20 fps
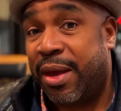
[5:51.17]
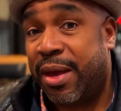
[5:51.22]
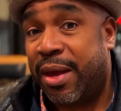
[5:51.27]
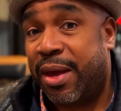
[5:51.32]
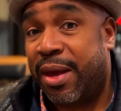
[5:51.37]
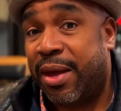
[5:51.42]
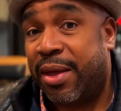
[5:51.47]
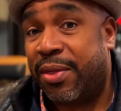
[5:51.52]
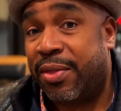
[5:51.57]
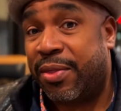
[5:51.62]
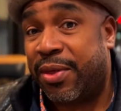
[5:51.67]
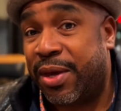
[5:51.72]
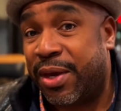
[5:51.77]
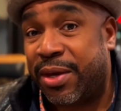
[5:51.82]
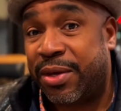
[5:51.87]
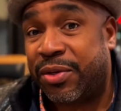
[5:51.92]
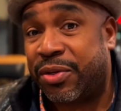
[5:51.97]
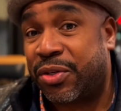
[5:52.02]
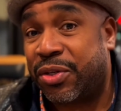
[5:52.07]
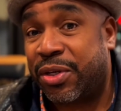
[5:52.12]
and
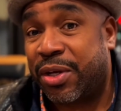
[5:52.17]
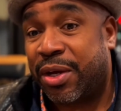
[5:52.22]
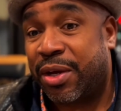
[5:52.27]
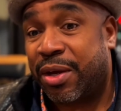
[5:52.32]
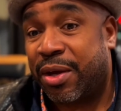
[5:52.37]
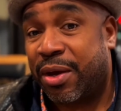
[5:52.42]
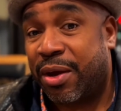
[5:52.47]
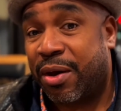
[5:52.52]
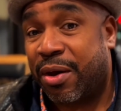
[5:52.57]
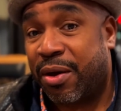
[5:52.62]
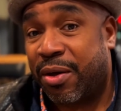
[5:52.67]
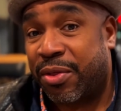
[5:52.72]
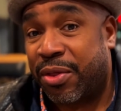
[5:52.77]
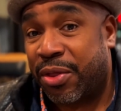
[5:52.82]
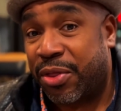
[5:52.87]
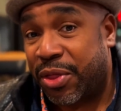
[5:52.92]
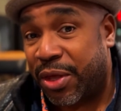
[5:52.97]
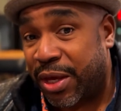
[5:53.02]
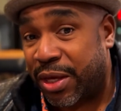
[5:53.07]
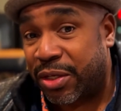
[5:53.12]
these are the
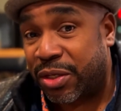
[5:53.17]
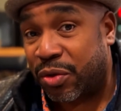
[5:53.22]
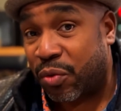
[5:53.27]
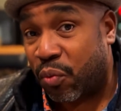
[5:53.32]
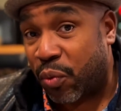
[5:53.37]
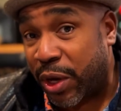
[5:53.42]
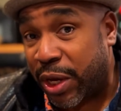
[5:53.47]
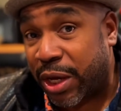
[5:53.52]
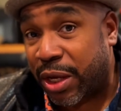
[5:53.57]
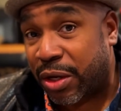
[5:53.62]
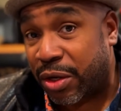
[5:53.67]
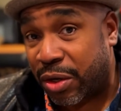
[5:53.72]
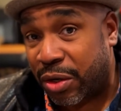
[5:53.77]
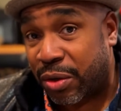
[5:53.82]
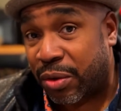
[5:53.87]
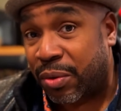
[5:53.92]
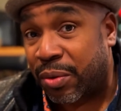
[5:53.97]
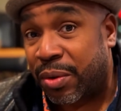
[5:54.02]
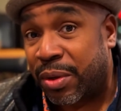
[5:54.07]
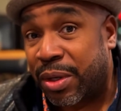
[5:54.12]
things that we can
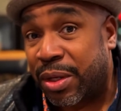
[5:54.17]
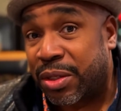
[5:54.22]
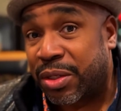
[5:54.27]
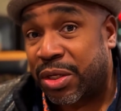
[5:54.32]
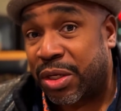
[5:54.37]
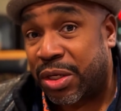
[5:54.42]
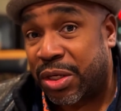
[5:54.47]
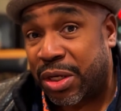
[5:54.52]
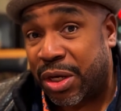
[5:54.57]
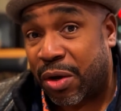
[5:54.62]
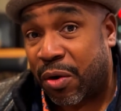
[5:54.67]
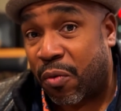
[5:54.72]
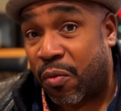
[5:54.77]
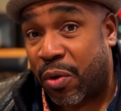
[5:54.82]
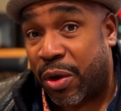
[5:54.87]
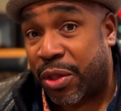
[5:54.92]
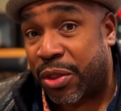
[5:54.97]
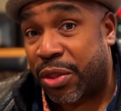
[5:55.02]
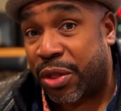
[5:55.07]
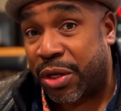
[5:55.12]
do to deal
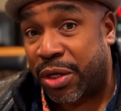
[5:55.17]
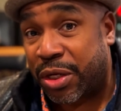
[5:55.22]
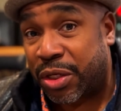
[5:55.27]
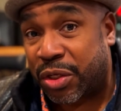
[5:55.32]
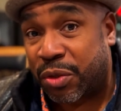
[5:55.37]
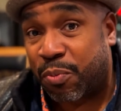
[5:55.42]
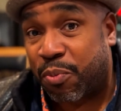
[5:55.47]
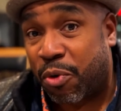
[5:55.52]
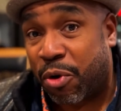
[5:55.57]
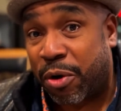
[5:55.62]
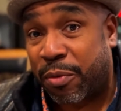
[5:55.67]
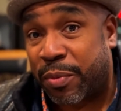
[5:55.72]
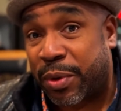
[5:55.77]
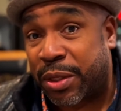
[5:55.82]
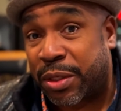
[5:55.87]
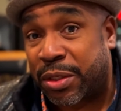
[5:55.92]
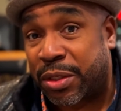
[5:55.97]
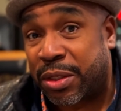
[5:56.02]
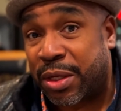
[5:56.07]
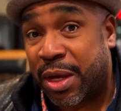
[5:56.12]
with the
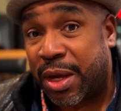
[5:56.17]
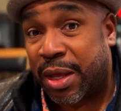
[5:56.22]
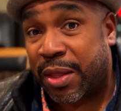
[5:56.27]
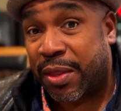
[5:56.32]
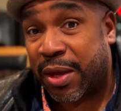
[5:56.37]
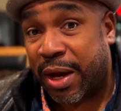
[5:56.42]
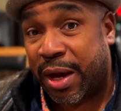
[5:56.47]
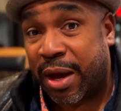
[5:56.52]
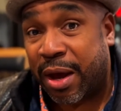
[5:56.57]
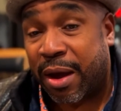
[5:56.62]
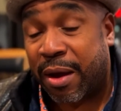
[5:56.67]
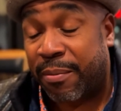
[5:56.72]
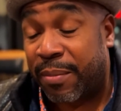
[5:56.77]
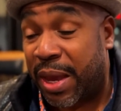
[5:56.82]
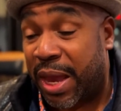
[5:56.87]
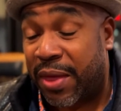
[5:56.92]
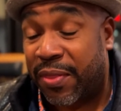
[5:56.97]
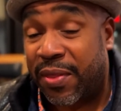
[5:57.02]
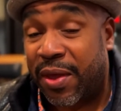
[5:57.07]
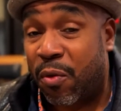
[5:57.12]
disappointments that come.
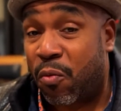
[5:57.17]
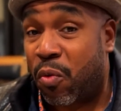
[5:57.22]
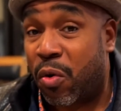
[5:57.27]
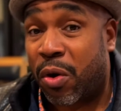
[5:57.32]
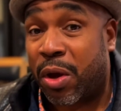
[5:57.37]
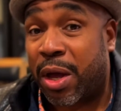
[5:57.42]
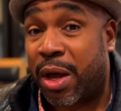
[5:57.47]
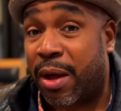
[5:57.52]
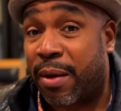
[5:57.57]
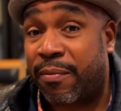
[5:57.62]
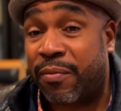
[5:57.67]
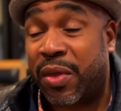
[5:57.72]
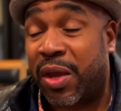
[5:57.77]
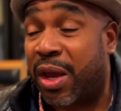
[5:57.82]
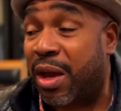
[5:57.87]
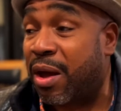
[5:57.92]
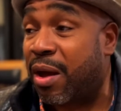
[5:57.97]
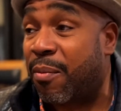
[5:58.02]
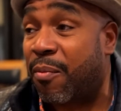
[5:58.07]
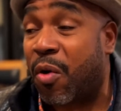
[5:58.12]
And they will come. They
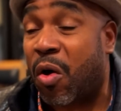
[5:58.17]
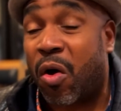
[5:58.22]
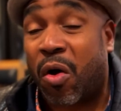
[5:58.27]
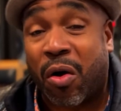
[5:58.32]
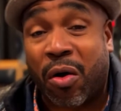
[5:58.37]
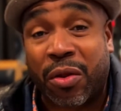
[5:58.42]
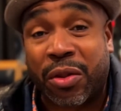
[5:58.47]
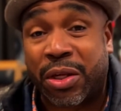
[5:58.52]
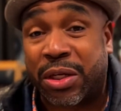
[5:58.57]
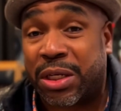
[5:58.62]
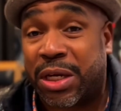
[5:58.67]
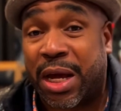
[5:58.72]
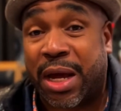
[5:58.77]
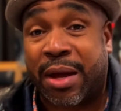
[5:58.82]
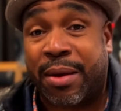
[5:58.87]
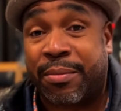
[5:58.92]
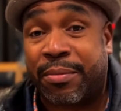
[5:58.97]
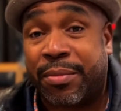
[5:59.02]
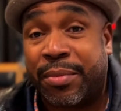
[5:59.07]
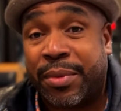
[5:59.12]
come all the
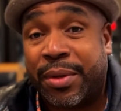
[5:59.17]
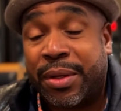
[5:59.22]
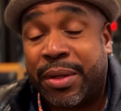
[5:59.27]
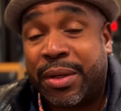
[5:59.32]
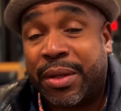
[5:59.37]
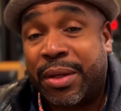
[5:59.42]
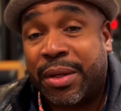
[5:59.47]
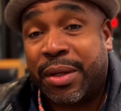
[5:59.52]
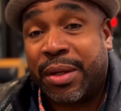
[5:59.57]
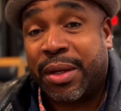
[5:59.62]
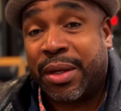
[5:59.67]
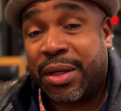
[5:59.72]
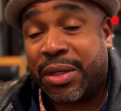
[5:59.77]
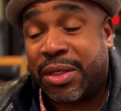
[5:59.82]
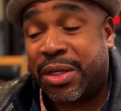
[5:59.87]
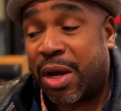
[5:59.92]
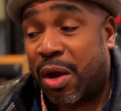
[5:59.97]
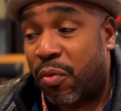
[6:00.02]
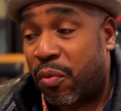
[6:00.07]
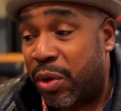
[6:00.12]
time. It's
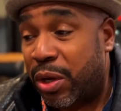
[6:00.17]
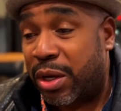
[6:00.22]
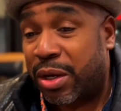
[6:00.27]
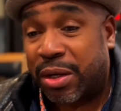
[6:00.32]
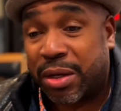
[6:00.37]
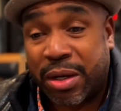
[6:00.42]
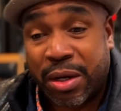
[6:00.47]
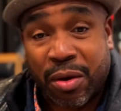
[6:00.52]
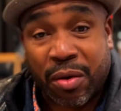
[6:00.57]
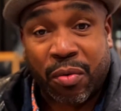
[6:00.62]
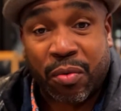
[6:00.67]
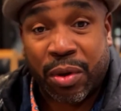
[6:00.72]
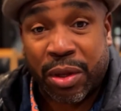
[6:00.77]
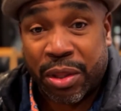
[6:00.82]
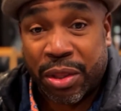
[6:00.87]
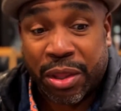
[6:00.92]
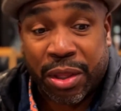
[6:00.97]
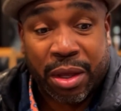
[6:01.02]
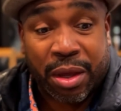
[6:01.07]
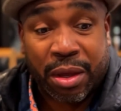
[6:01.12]
how we can deal
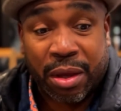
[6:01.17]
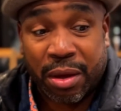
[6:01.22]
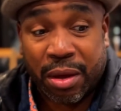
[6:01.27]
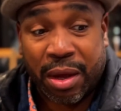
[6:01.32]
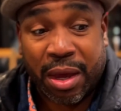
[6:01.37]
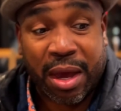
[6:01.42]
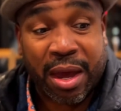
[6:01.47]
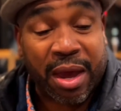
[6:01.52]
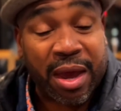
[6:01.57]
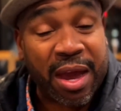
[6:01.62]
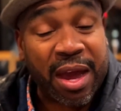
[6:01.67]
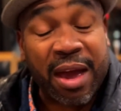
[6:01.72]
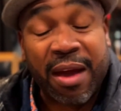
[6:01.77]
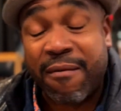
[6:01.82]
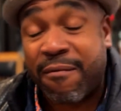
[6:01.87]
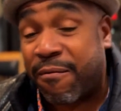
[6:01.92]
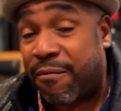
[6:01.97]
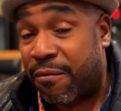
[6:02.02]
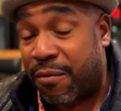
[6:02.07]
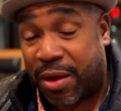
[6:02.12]
with
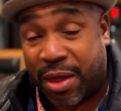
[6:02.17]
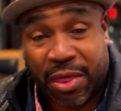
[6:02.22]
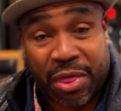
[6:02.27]
every